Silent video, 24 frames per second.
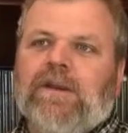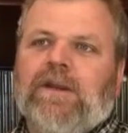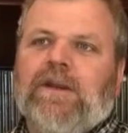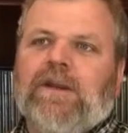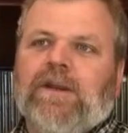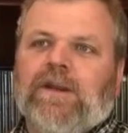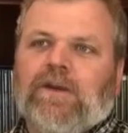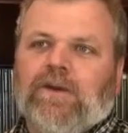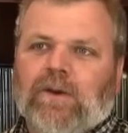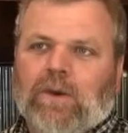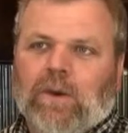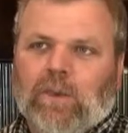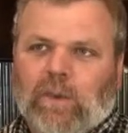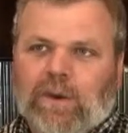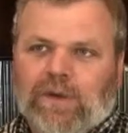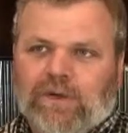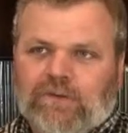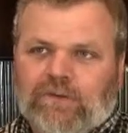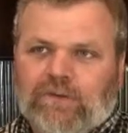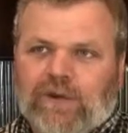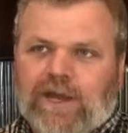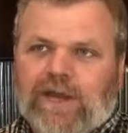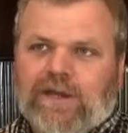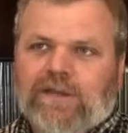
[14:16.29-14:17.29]
and are going to want
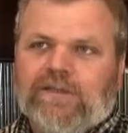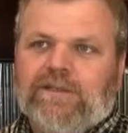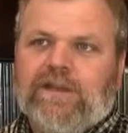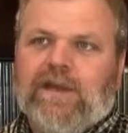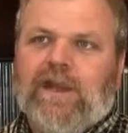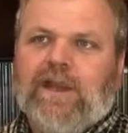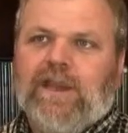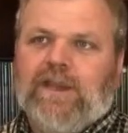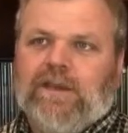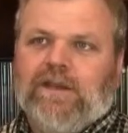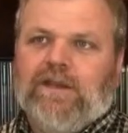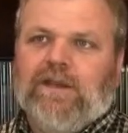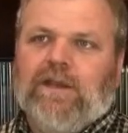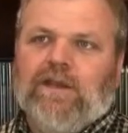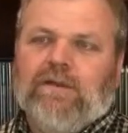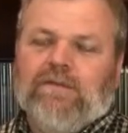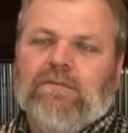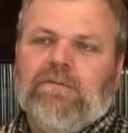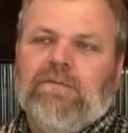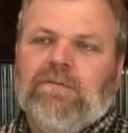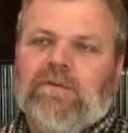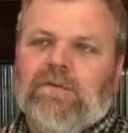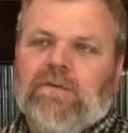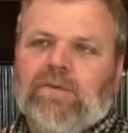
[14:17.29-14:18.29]
to try to tie in
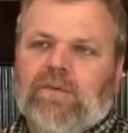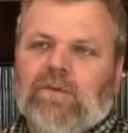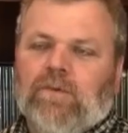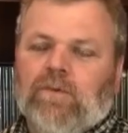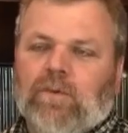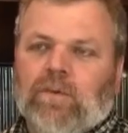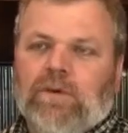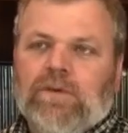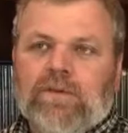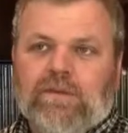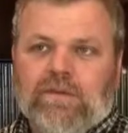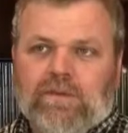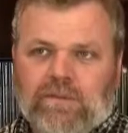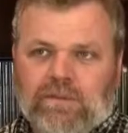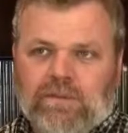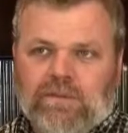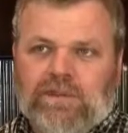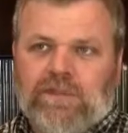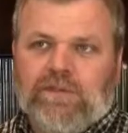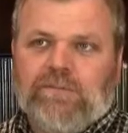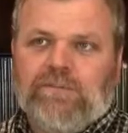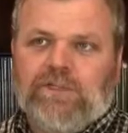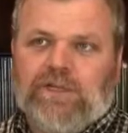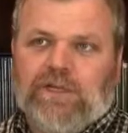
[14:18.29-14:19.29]
with
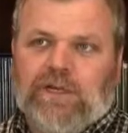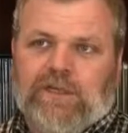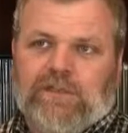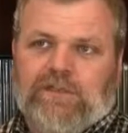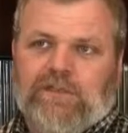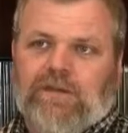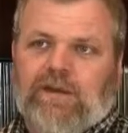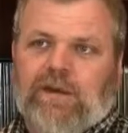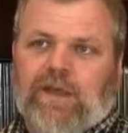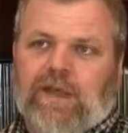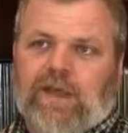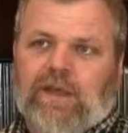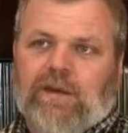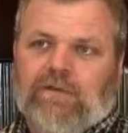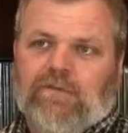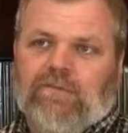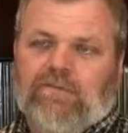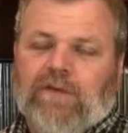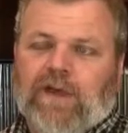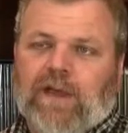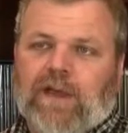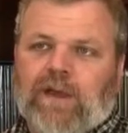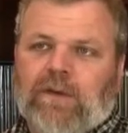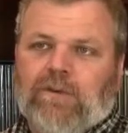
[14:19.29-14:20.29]
Tim Johnson and
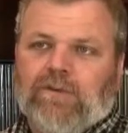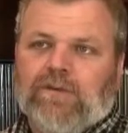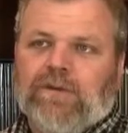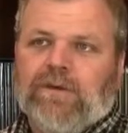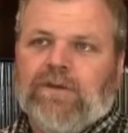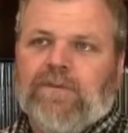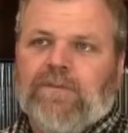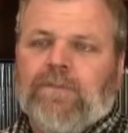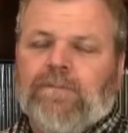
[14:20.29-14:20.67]
Found